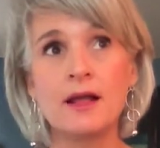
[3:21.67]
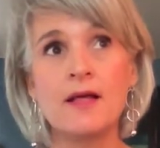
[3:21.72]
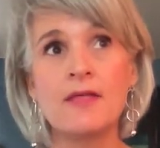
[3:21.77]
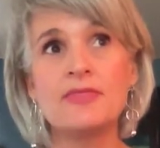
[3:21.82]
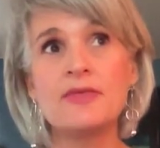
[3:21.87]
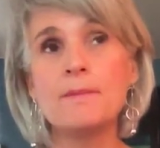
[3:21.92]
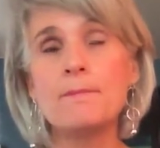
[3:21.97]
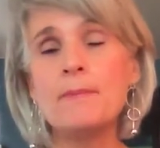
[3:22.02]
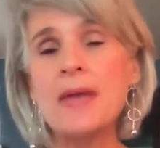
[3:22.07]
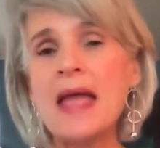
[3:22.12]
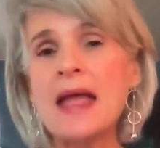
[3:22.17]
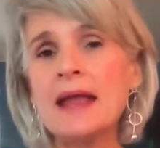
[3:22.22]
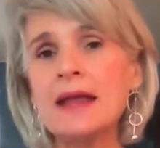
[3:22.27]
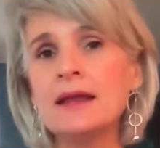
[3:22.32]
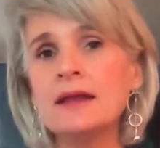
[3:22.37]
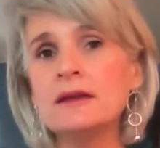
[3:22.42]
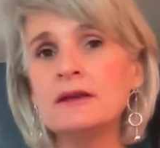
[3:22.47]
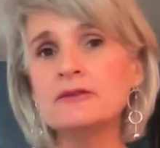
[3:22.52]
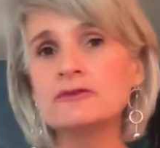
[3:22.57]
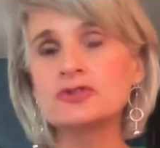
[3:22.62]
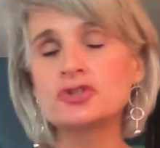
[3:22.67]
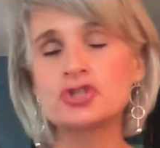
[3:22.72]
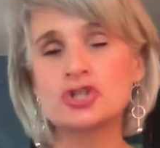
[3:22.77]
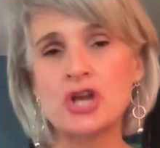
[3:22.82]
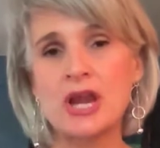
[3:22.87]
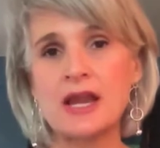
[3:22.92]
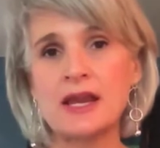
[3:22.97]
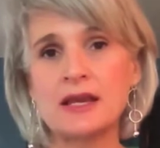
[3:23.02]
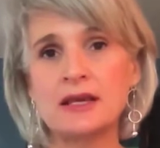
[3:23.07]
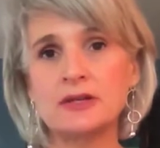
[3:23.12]
the pain of
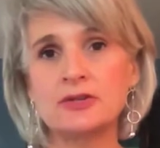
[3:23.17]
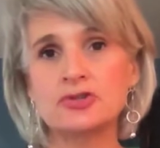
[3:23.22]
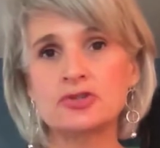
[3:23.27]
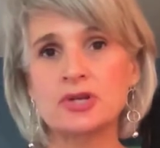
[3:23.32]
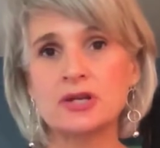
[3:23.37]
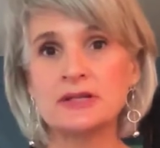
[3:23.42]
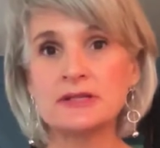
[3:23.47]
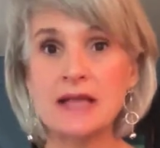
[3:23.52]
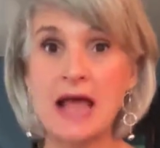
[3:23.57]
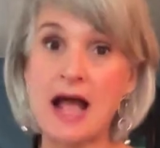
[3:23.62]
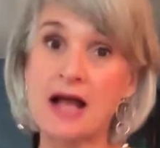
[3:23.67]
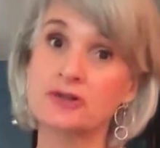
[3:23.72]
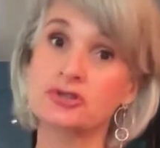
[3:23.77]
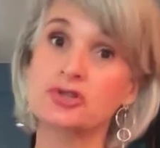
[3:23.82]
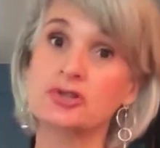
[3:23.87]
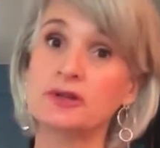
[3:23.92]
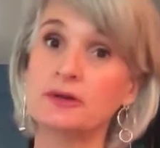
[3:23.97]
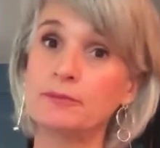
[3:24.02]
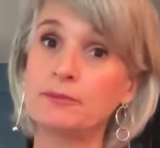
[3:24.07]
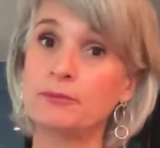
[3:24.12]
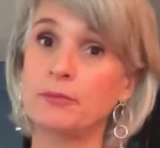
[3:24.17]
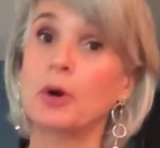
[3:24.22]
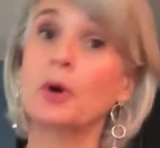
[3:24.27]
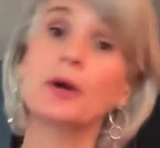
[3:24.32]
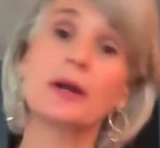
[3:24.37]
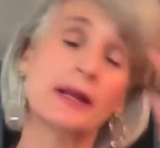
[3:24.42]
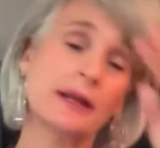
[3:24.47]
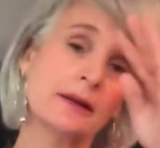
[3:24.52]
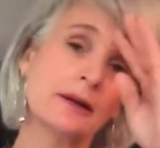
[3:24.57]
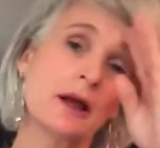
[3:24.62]
change is actually
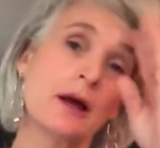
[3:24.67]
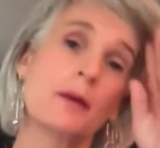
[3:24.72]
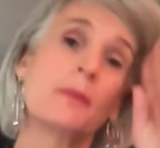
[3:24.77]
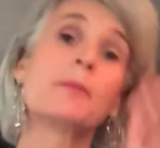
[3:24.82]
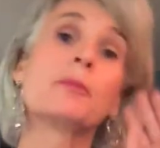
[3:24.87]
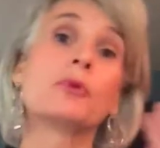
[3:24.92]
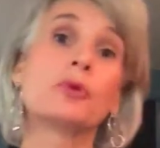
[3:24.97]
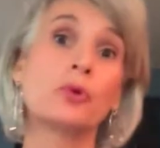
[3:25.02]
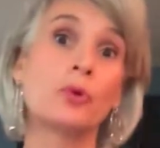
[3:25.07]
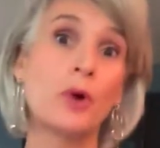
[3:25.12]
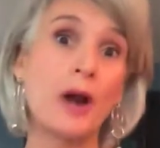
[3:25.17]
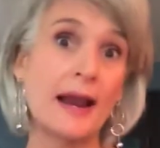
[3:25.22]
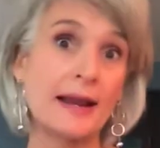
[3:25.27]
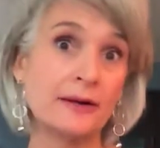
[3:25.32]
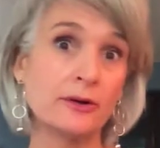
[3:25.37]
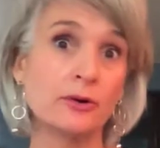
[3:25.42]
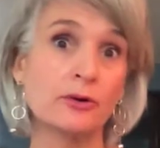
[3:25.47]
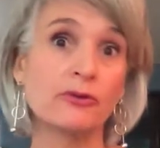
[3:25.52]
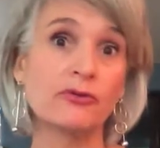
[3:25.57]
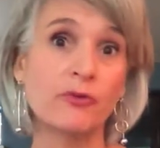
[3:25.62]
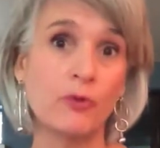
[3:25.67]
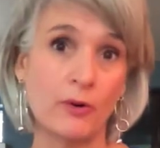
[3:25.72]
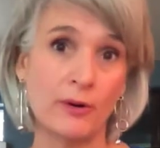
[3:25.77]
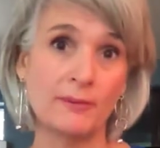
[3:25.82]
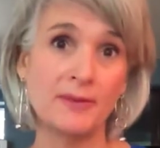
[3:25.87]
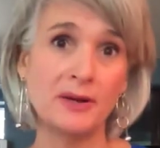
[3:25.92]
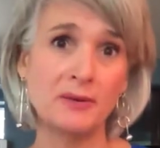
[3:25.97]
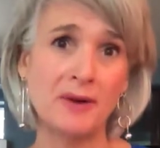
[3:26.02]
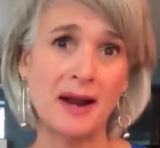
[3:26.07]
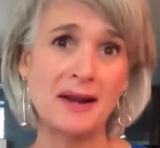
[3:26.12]
burning brighter for
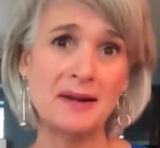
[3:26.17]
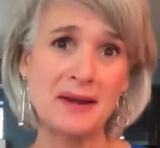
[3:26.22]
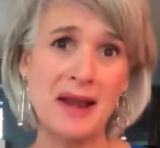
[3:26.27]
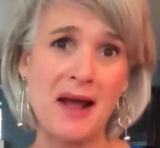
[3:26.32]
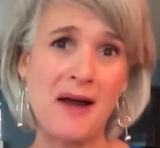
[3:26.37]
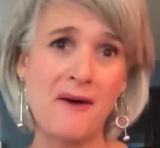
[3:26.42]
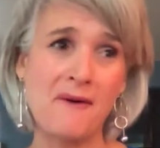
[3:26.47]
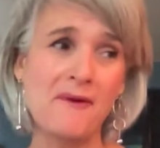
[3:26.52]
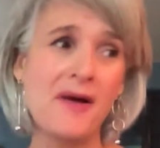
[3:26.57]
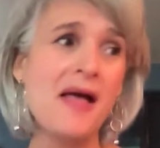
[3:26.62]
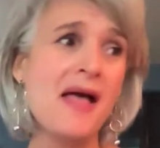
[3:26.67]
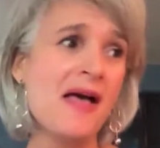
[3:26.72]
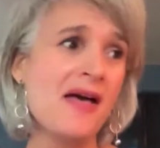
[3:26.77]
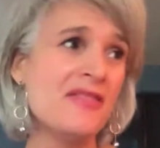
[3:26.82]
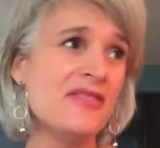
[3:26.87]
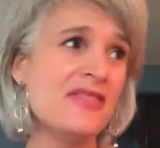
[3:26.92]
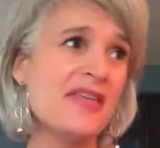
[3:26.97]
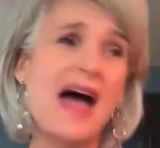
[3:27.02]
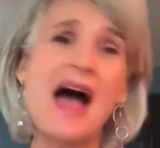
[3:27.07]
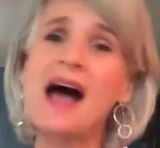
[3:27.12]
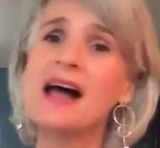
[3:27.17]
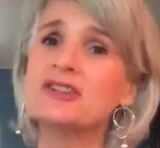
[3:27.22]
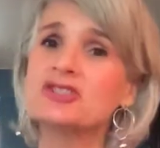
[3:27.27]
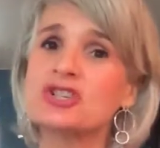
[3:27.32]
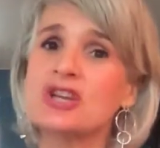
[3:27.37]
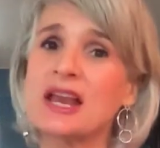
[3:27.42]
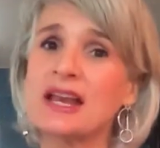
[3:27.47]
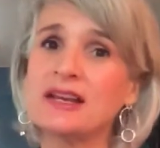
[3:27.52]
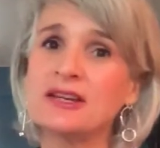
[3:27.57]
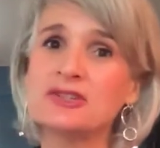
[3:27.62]
me right now. That
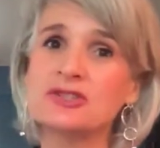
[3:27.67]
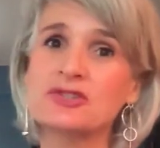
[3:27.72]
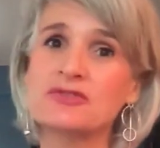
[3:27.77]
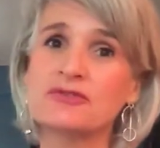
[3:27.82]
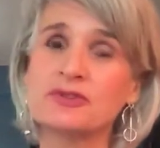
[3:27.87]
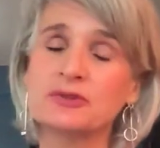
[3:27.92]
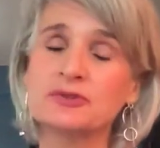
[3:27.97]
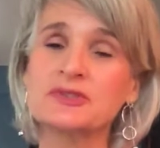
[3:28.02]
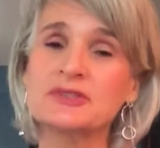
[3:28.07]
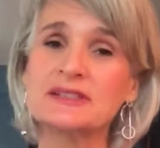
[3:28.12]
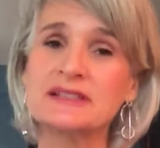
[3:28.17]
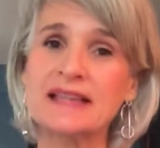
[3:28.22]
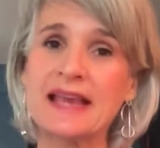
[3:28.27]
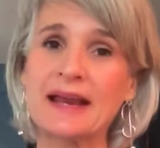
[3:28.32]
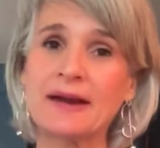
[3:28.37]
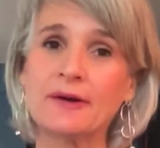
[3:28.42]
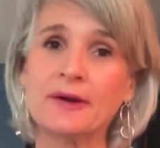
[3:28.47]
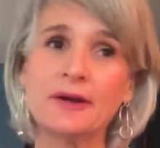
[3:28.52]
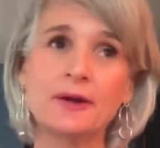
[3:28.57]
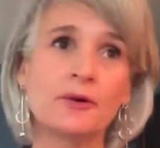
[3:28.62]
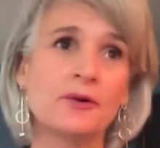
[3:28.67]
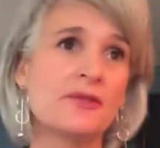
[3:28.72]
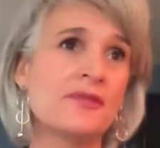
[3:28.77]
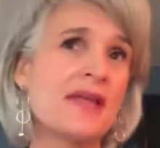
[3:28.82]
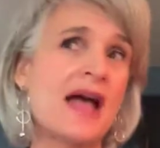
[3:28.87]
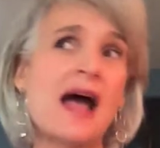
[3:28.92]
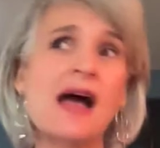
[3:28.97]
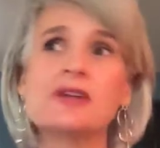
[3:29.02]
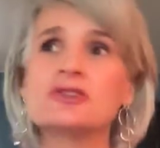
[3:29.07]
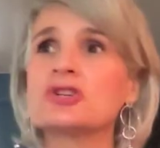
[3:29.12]
change feels scarier.
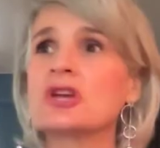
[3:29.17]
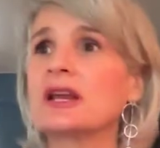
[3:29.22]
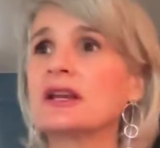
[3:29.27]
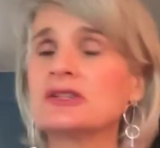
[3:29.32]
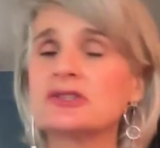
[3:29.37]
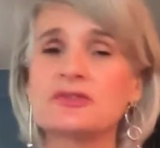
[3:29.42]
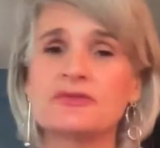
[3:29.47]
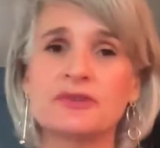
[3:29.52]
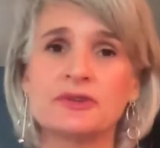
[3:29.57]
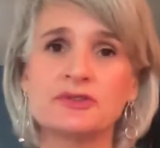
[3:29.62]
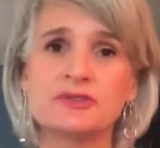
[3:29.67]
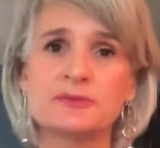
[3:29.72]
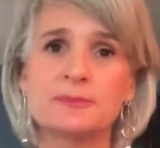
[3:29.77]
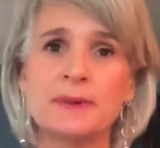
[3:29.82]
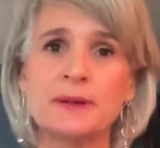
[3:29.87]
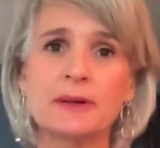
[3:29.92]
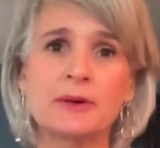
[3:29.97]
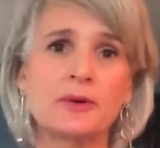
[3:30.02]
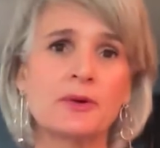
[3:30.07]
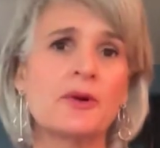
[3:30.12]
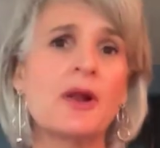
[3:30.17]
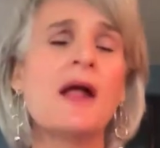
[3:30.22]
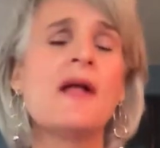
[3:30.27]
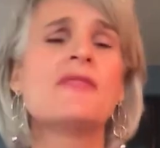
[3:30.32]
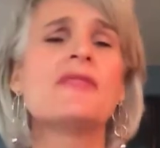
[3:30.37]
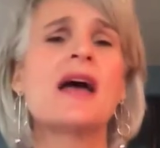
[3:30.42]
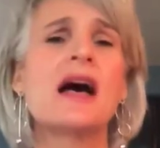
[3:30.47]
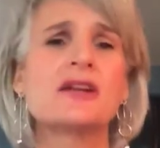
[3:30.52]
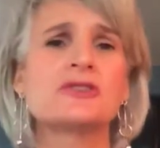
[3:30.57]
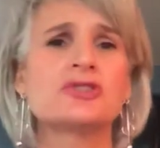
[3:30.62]
That change feels bigger.
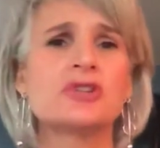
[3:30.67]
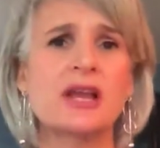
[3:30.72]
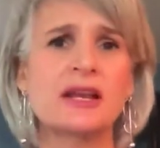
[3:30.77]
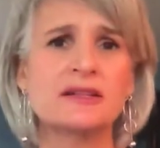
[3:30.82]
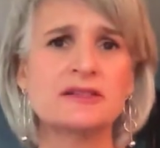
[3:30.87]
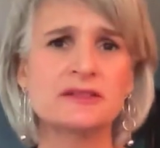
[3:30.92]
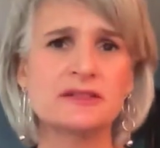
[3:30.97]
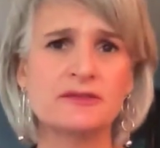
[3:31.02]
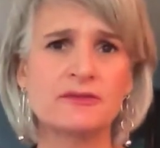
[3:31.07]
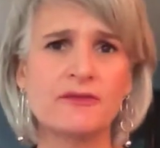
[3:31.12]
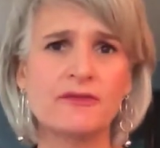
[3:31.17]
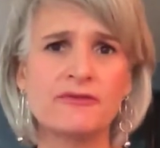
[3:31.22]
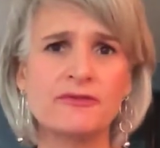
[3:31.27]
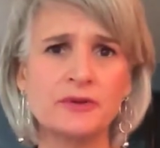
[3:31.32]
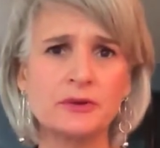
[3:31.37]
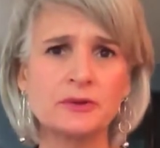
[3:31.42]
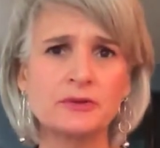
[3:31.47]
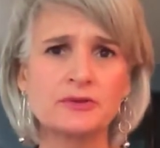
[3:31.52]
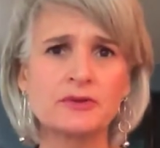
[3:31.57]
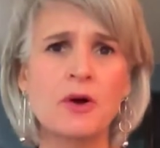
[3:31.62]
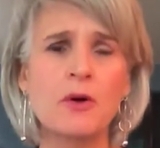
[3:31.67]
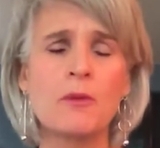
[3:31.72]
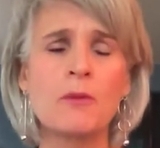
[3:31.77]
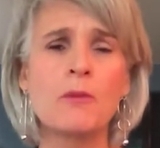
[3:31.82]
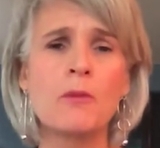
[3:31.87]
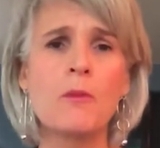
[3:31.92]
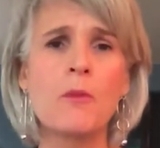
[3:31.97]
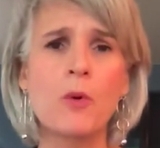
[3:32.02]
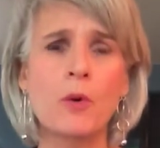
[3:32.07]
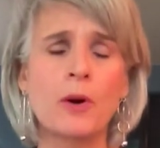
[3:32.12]
That change feels
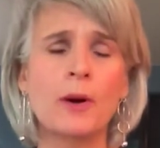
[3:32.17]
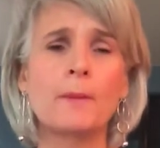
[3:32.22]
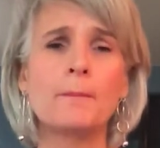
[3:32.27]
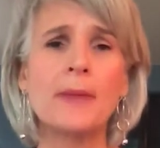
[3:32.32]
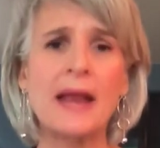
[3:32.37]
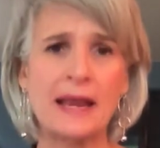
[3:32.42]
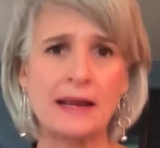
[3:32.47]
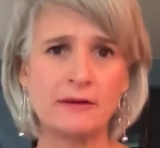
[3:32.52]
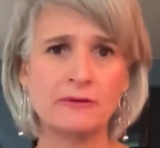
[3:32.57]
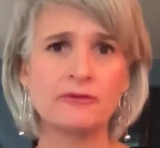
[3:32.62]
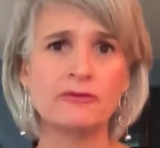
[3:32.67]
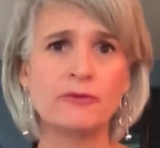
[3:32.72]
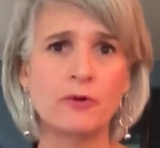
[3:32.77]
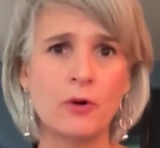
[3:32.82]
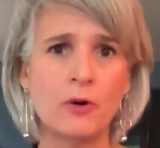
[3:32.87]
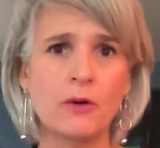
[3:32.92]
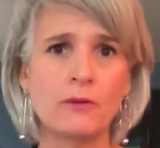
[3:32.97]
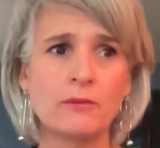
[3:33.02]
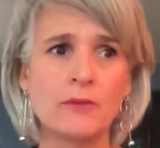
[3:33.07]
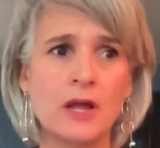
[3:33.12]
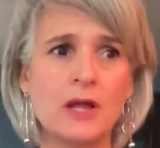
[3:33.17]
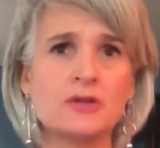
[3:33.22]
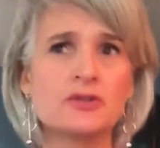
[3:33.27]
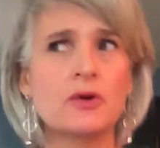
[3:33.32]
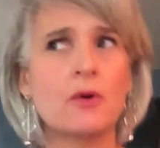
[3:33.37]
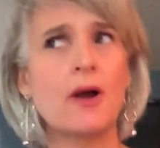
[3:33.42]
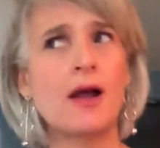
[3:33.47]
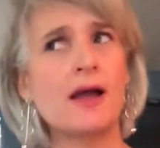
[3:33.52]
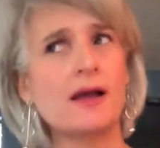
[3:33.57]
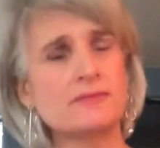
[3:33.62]
more painful.
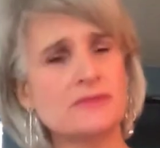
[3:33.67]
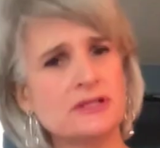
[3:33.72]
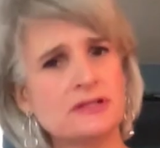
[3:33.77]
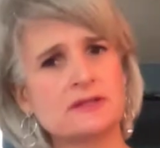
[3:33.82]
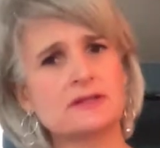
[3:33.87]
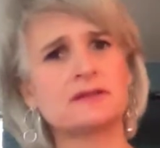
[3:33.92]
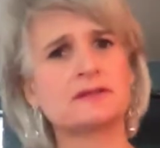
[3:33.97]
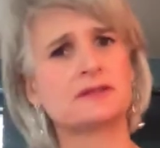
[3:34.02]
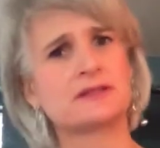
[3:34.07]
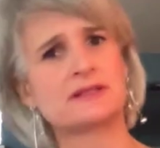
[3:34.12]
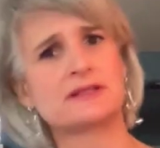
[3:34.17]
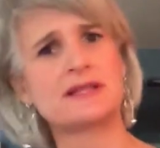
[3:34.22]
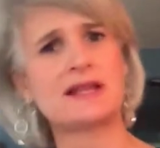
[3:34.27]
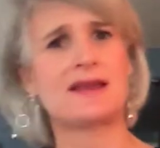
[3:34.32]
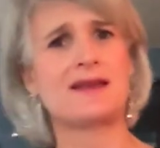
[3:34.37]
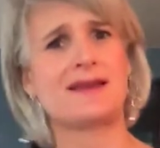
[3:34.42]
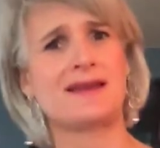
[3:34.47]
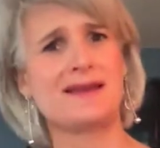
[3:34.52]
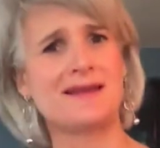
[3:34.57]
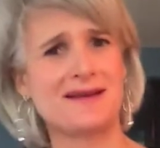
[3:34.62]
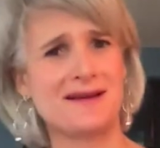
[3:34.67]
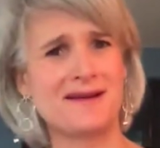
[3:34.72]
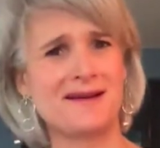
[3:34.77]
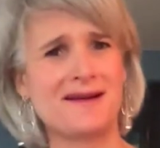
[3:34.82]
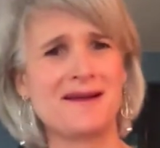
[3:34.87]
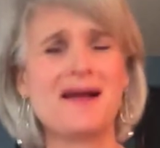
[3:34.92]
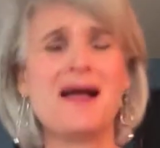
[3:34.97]
So I'm just going to stay here.